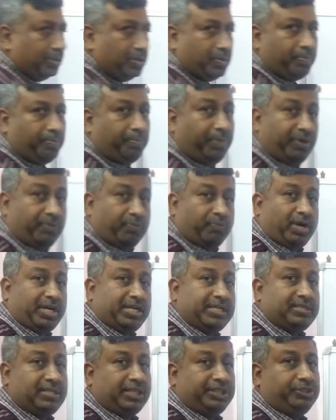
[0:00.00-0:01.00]
but what
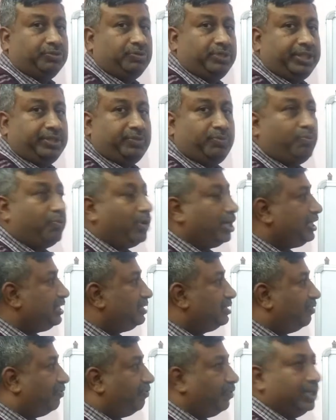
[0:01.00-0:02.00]
is the unit, what is
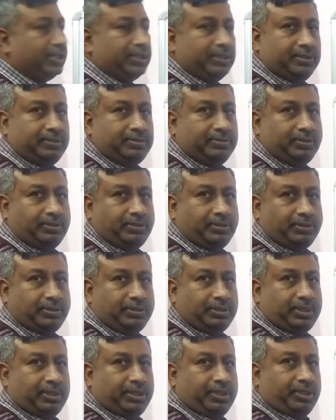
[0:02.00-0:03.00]
the 1?
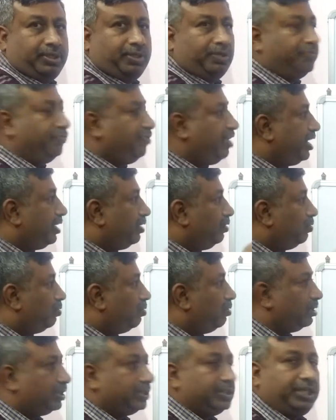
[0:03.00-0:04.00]
We
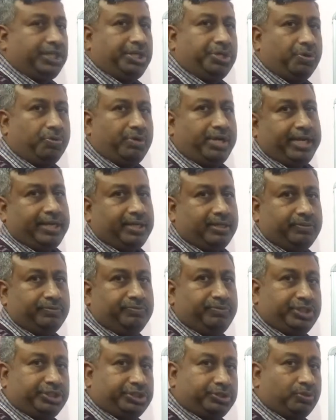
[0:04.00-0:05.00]
ignore the unit,
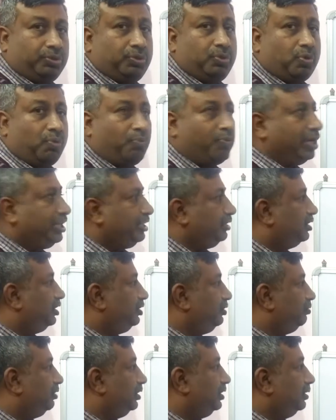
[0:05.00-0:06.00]
we should know what is the
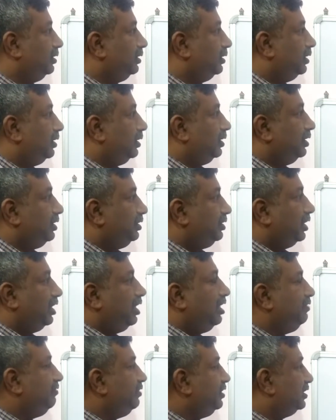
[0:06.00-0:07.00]
unit.
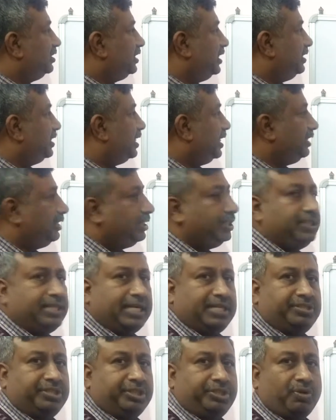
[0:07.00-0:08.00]
Generally we say that
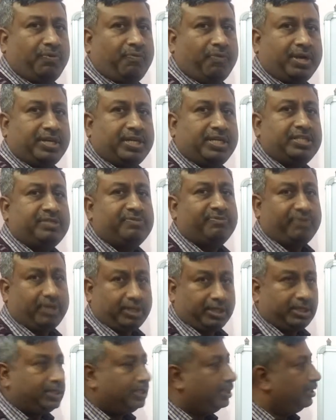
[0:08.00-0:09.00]
density of water is
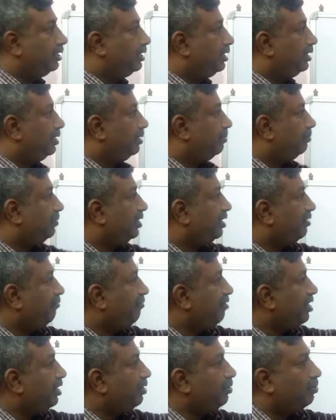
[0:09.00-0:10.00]
1, but
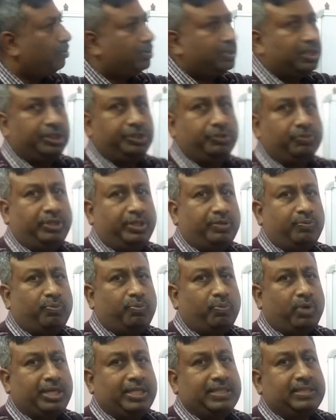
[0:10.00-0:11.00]
we ignore the unit.
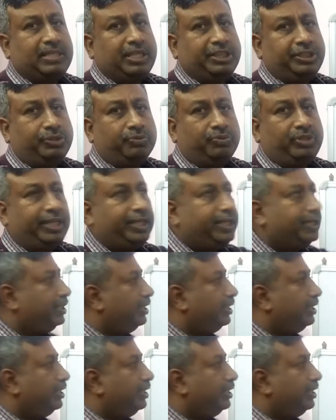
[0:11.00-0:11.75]
What is the unit?